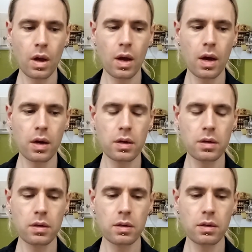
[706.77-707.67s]

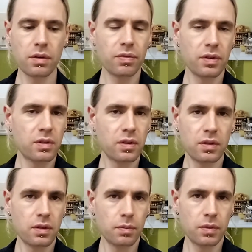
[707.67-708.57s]
and different
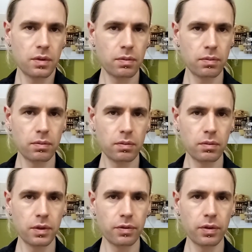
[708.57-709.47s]
systems,
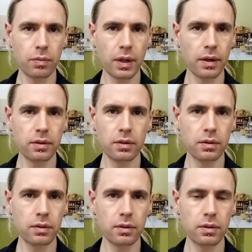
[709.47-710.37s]
different
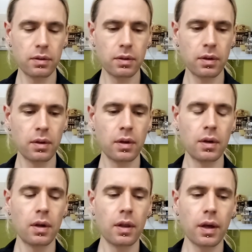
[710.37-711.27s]
places
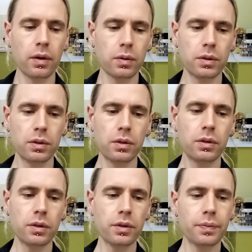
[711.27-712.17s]
they all tune
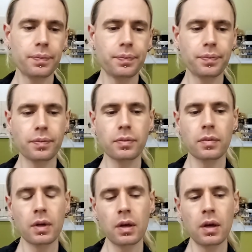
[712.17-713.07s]
to.
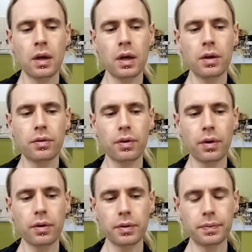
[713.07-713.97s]

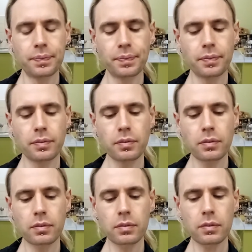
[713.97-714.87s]
So
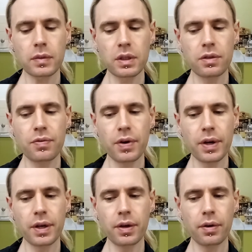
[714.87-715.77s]
it's very
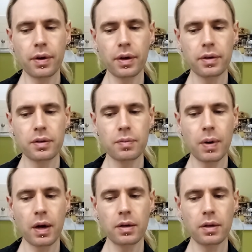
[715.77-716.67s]
curious,
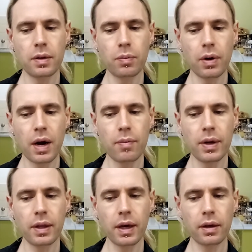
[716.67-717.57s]
but the primary
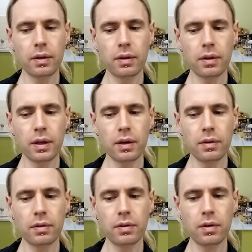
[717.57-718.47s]
length
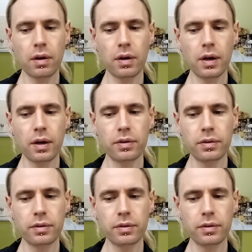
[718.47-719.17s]
is not enough.